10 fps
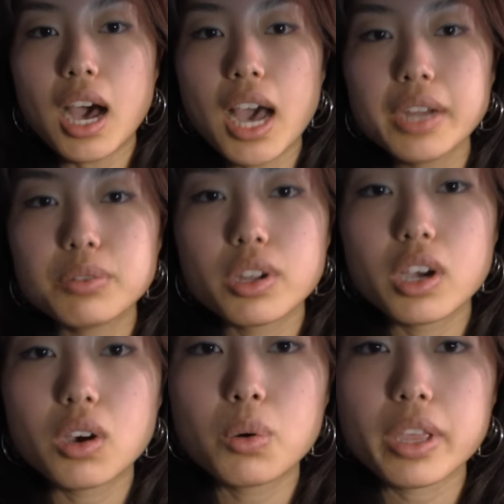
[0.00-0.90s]
I don't
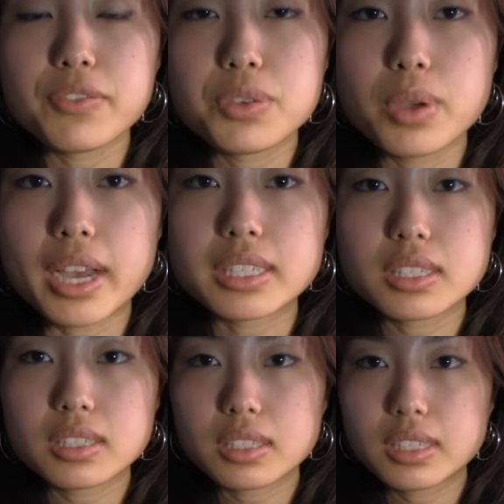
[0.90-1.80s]
know if you
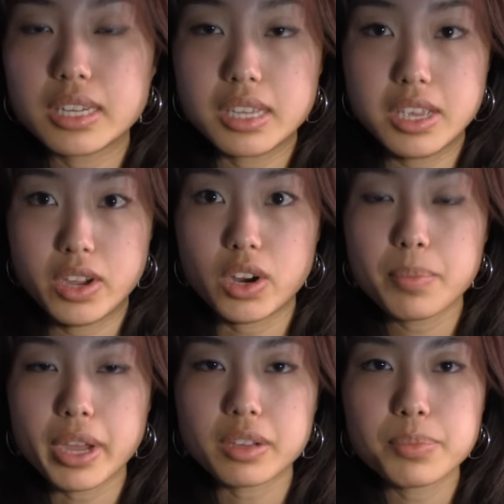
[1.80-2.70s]
guys can hear
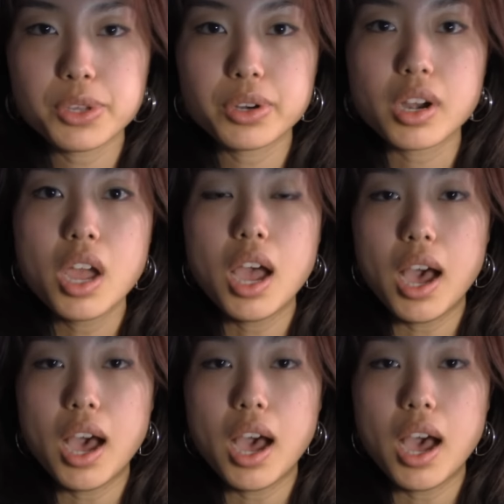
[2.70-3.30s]
my computer